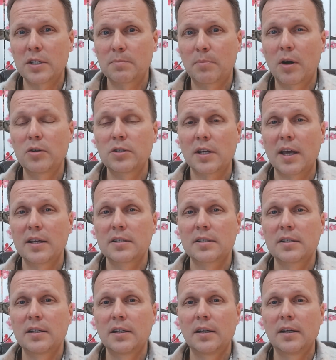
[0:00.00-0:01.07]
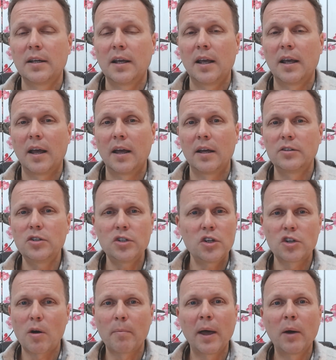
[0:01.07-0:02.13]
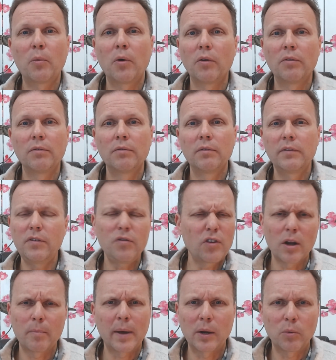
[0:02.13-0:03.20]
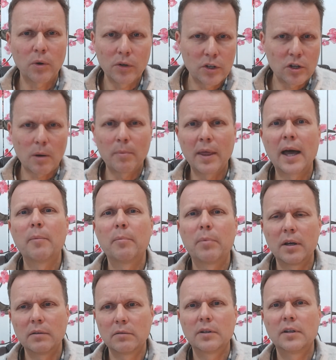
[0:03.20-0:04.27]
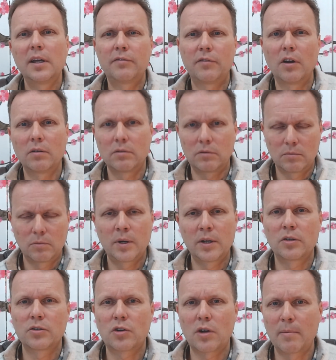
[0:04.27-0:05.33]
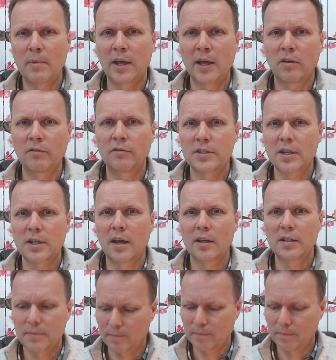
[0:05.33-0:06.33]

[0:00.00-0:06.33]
process, just adopt that one. If you've got a better one, adopt that. But if not, why not try mine on for size?